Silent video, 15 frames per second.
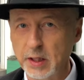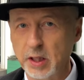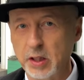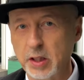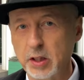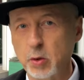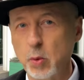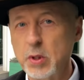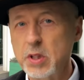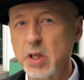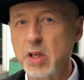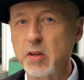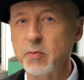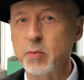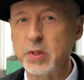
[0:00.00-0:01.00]
Okay, there
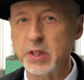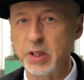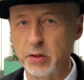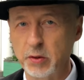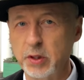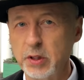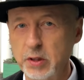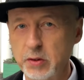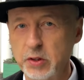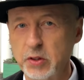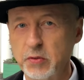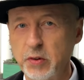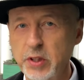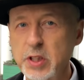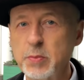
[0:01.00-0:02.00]
wasn't enough material, this
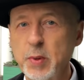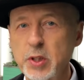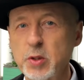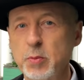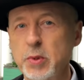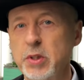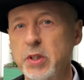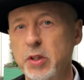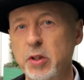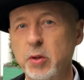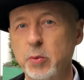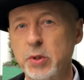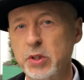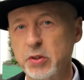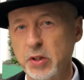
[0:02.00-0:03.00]
was a very special
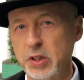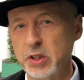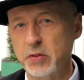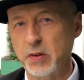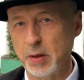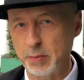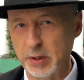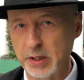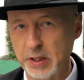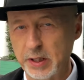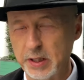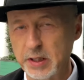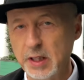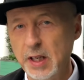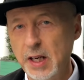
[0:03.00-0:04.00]
material with stretch fabric in
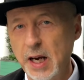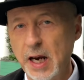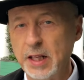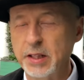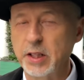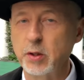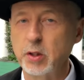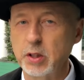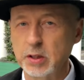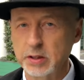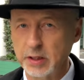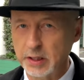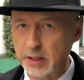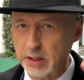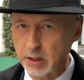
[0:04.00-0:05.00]
it, and they
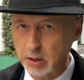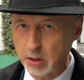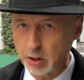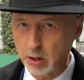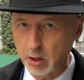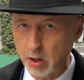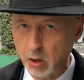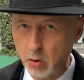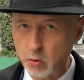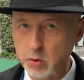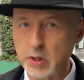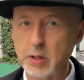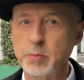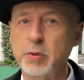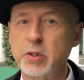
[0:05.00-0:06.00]
say they could
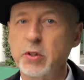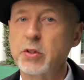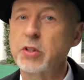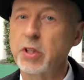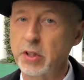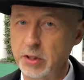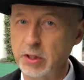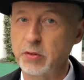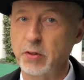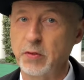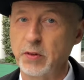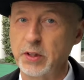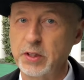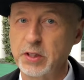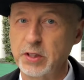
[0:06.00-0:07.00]
only produce 33
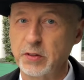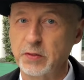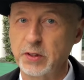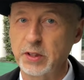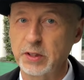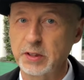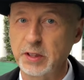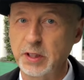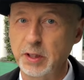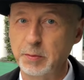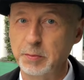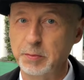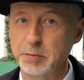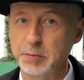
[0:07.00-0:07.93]
versions of the tuxedo.